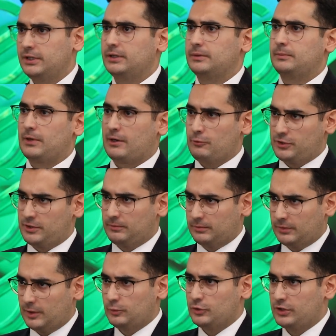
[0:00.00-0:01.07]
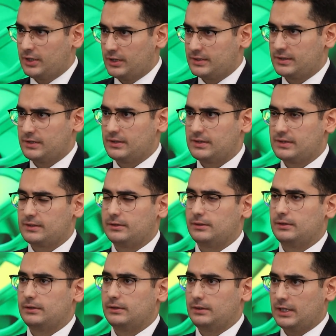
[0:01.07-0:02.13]
we conduct communications with
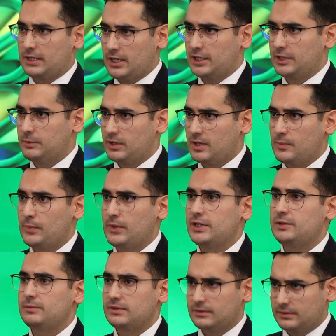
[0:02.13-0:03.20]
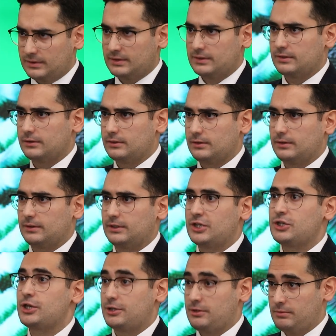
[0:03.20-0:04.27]
local companies,
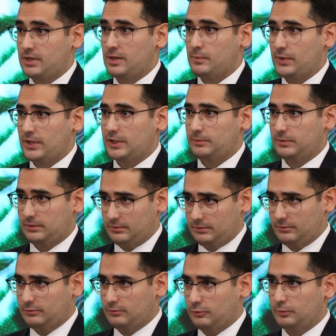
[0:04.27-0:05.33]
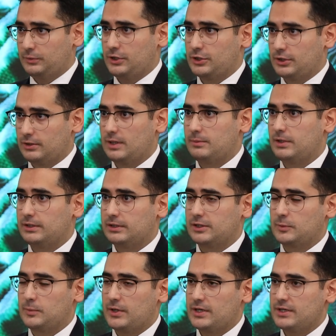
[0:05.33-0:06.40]
with subsidiaries of major global
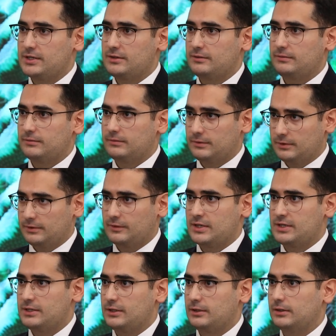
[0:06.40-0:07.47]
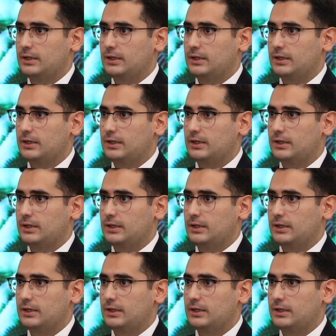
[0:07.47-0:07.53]
corporations in Russia,